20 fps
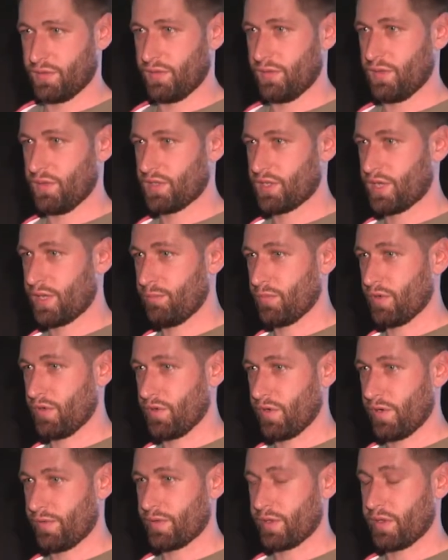the same
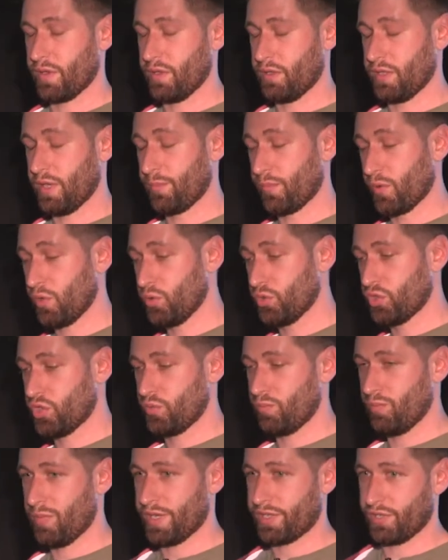GraphQL approach,
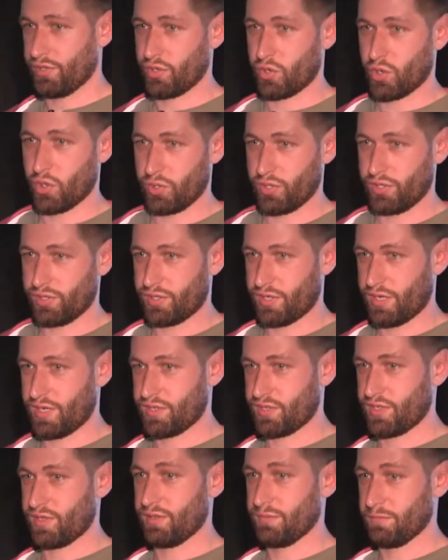but encoded
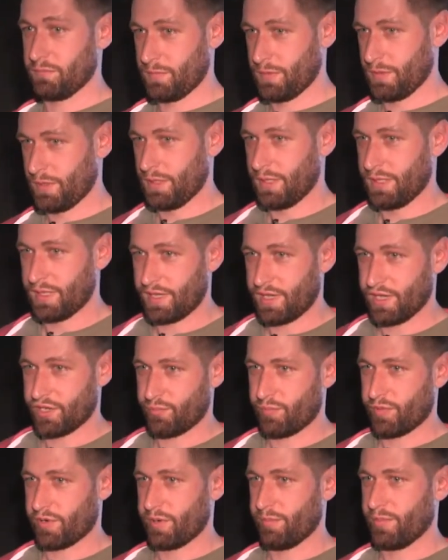as a GET
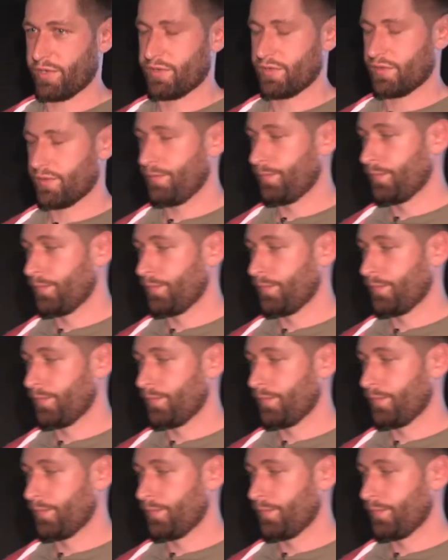parameter.